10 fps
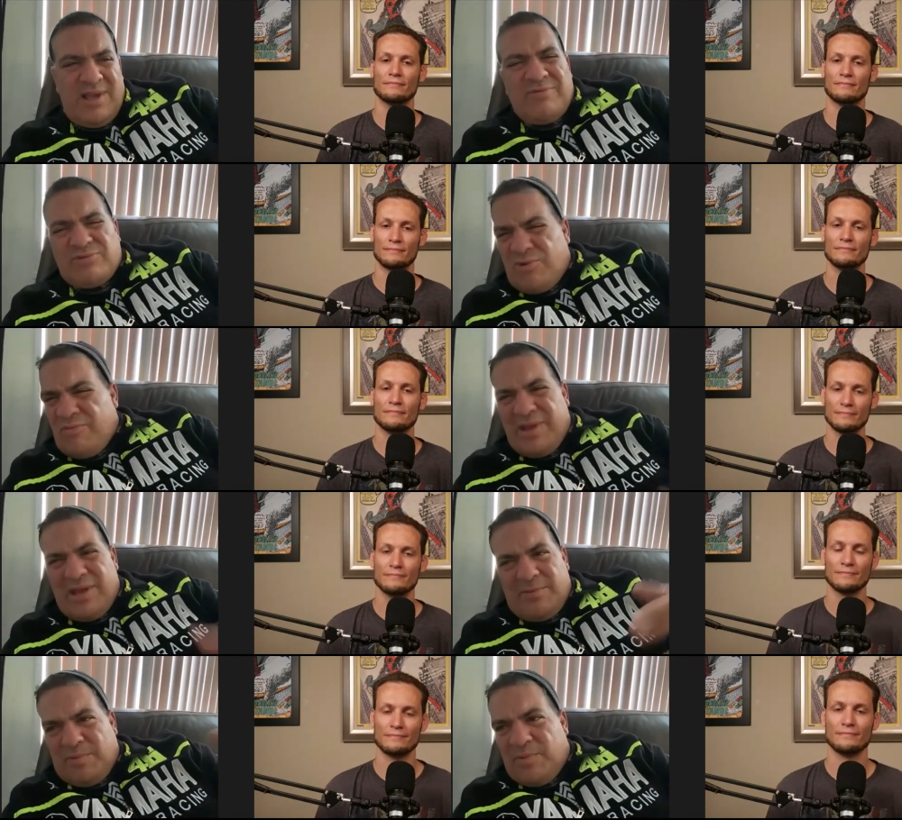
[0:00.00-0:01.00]
Speaker 1: have so
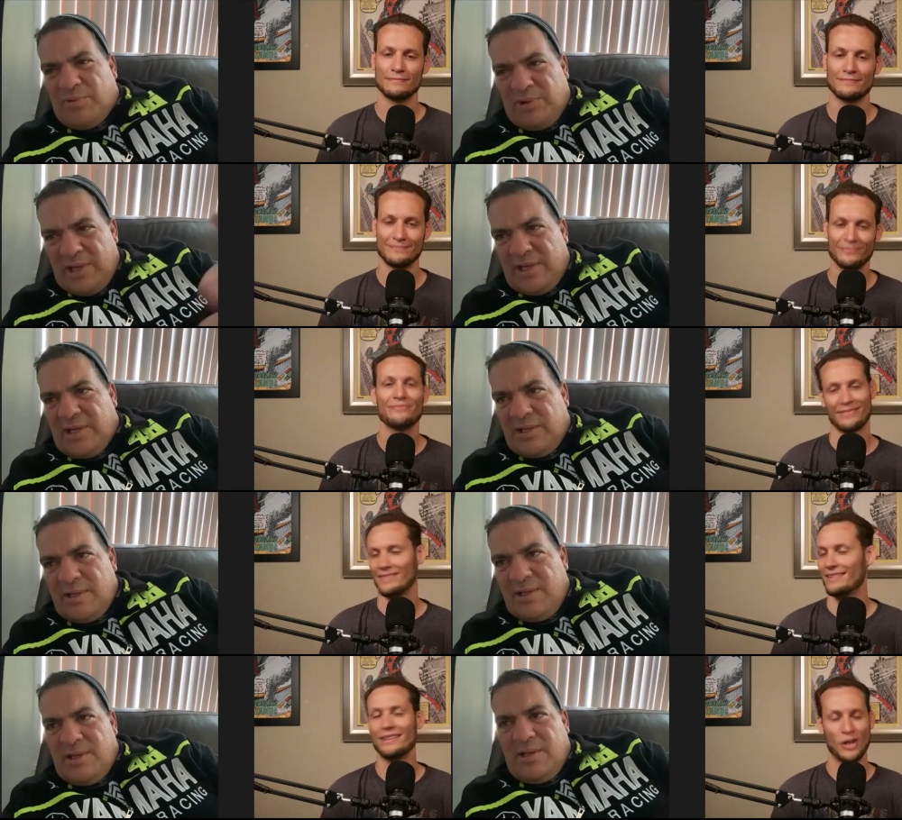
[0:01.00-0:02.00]
many people later.
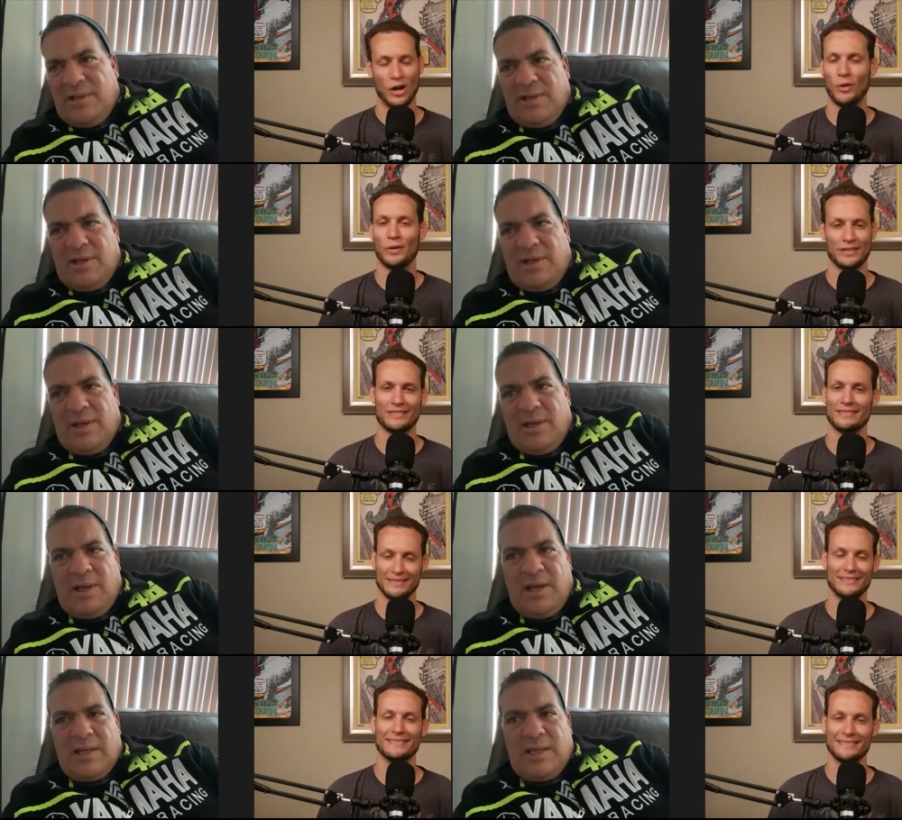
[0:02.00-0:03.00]
Always. Uh,
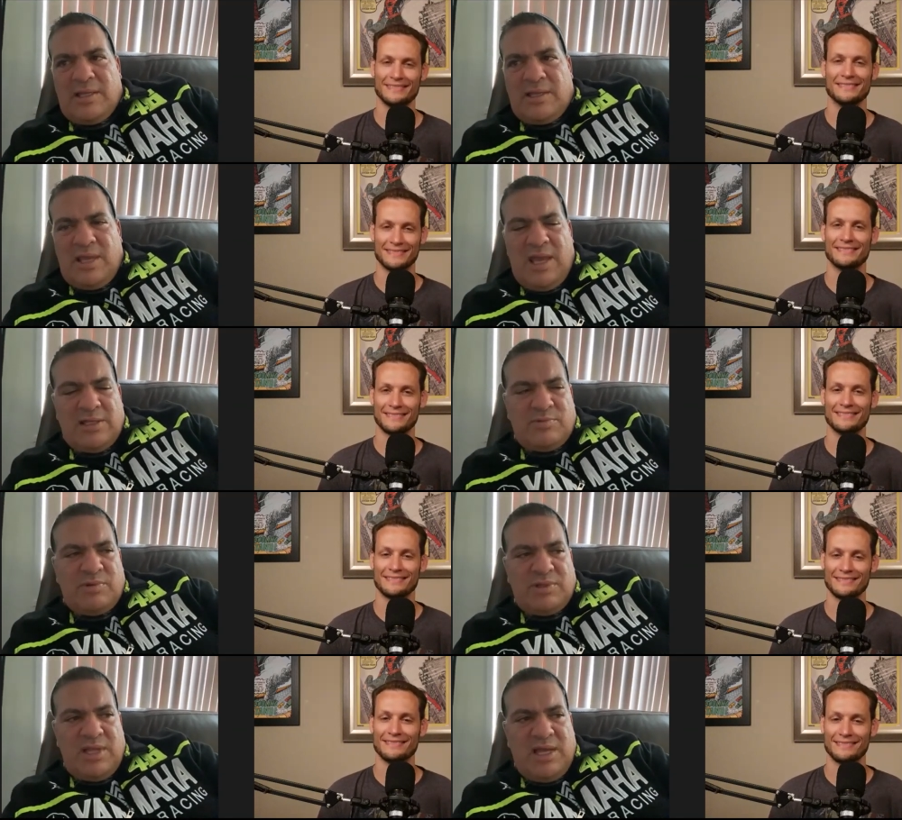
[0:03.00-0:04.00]
I think thanks,
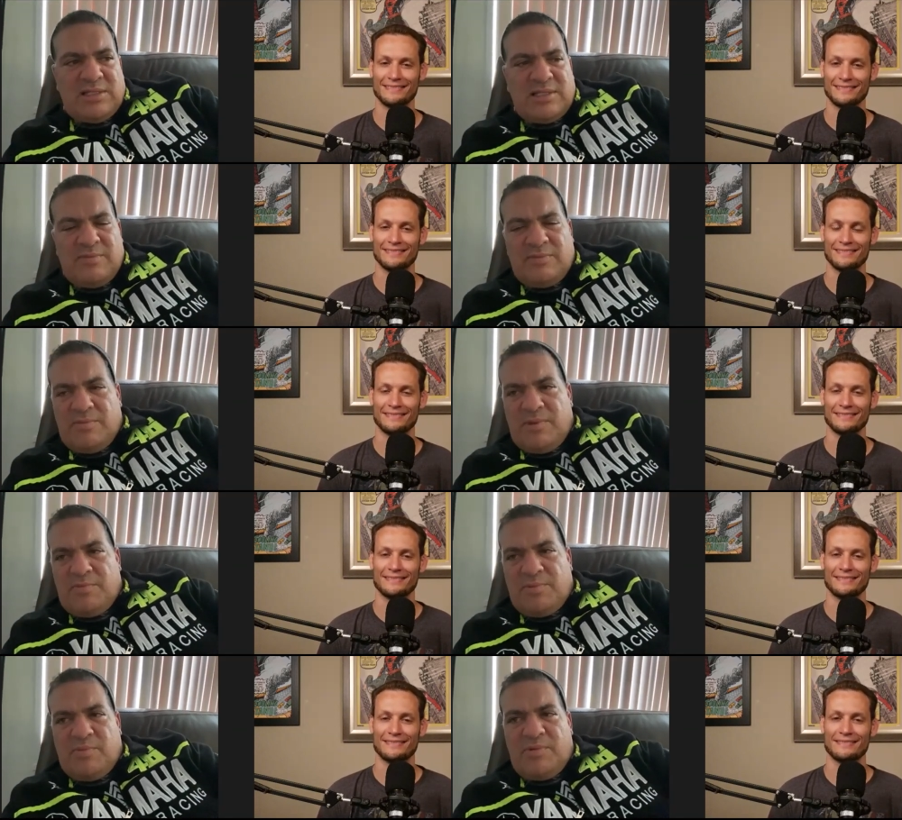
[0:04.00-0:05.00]
but that's some of the main
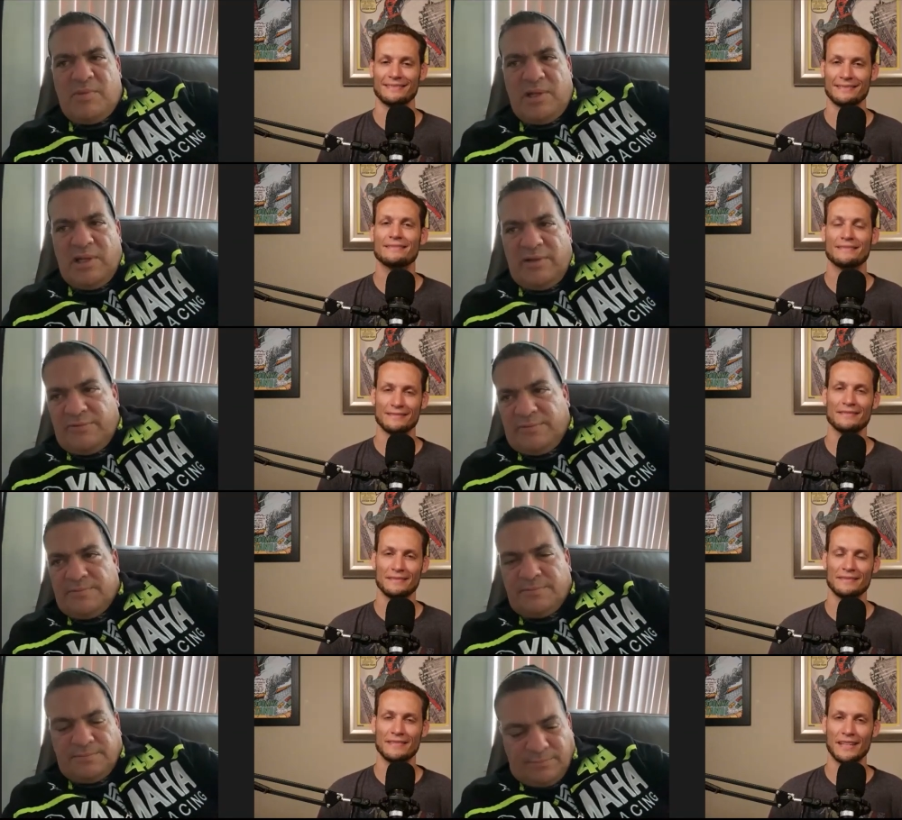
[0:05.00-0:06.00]
people in my life.
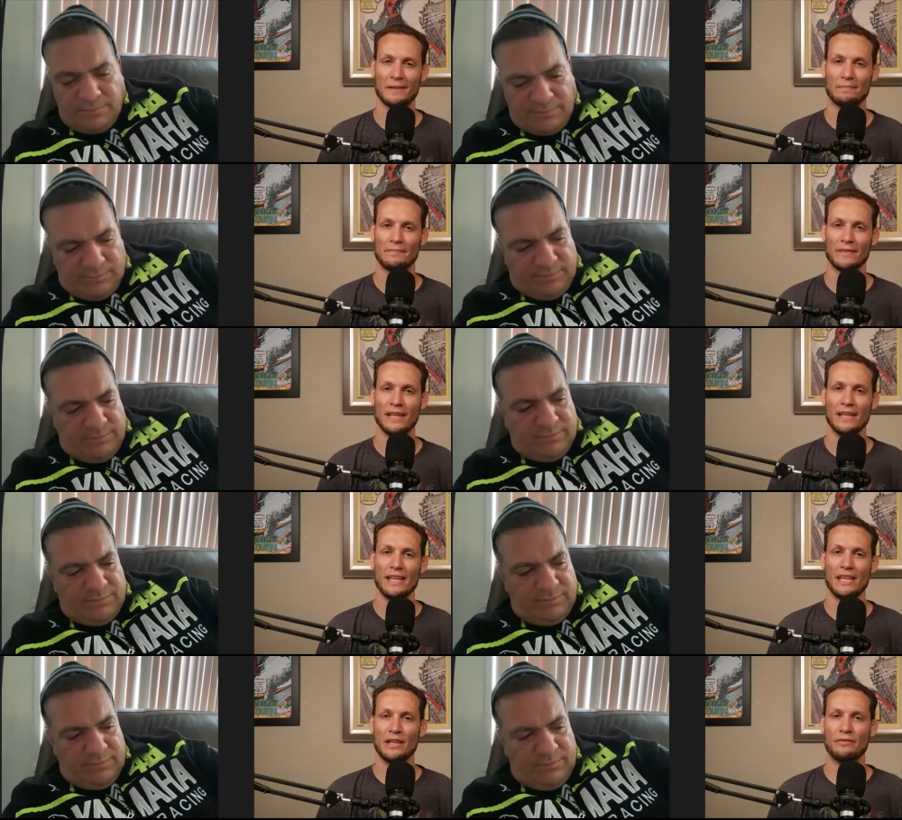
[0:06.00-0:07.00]
Speaker 2: Yeah.
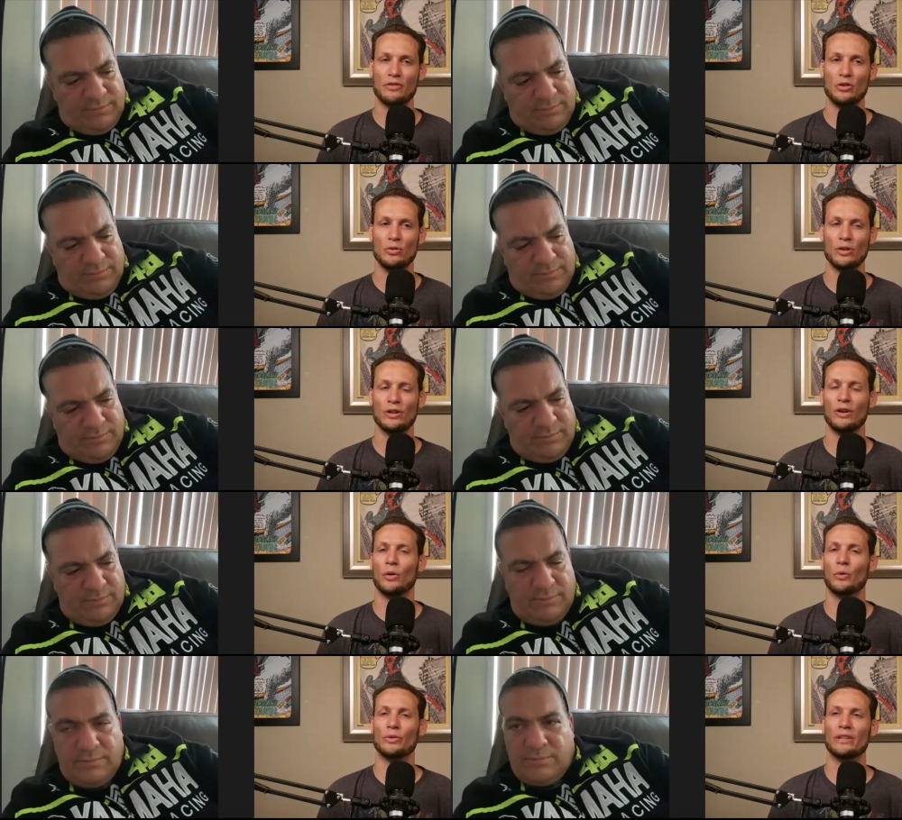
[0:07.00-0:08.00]
If you could
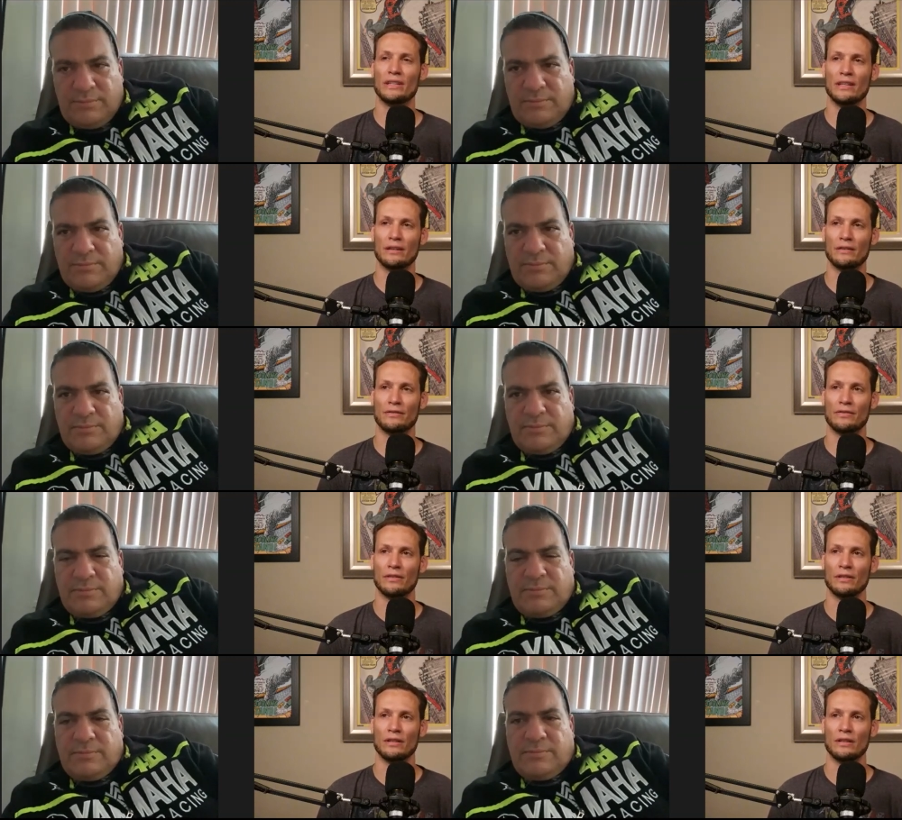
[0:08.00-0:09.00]
only give
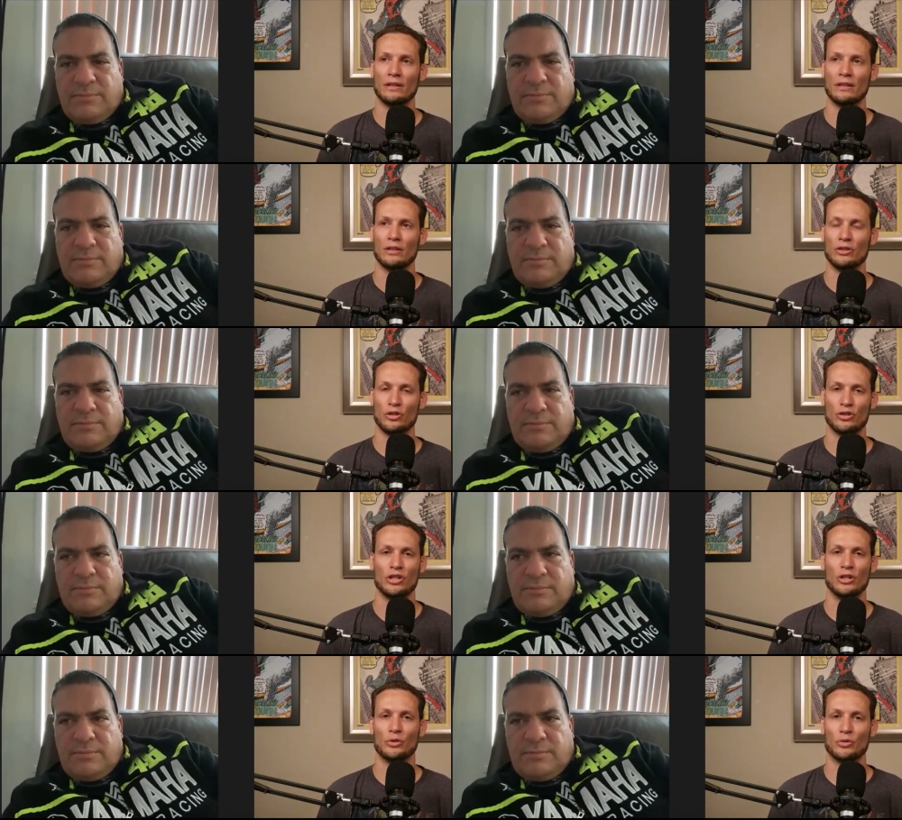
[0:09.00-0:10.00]
your
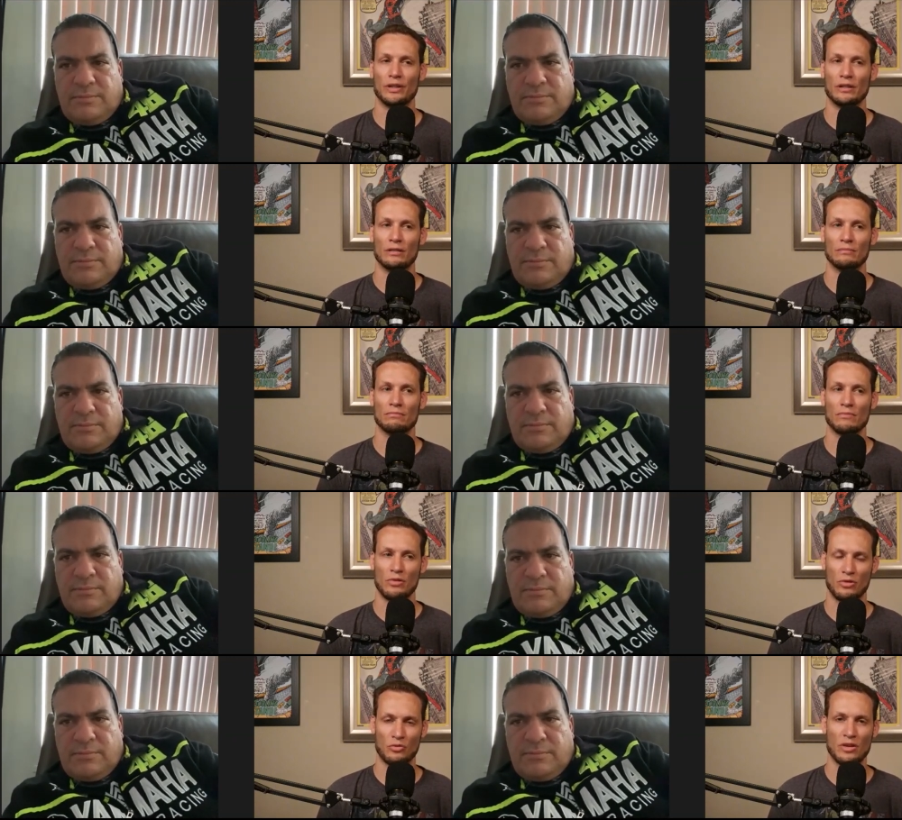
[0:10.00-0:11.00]
children
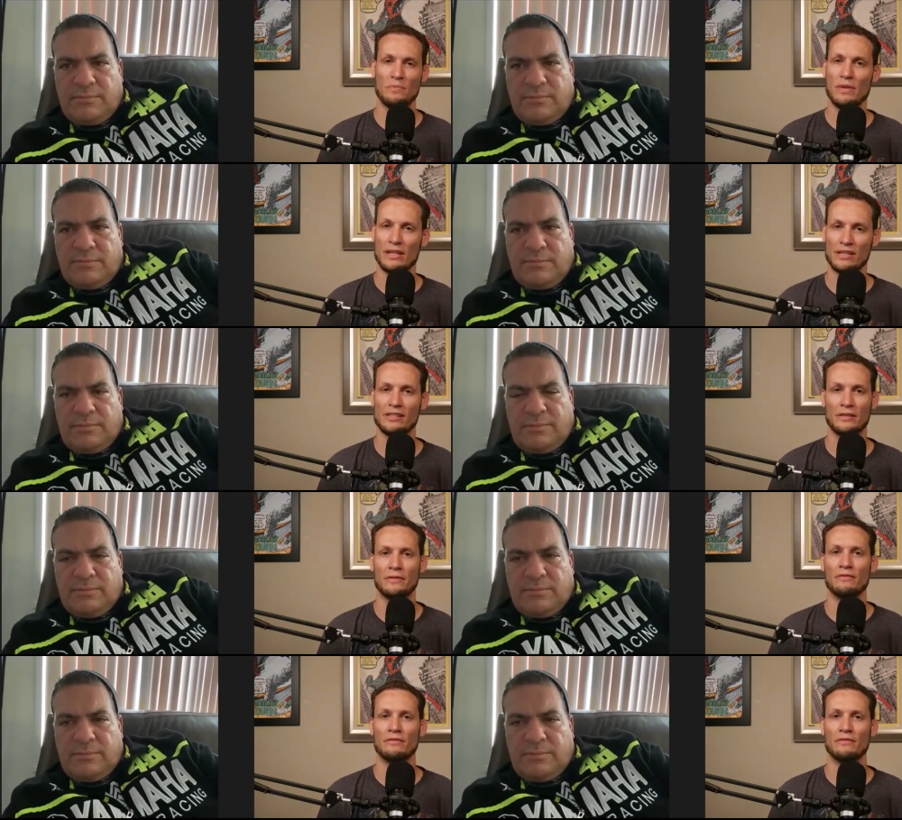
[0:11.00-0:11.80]
three pieces of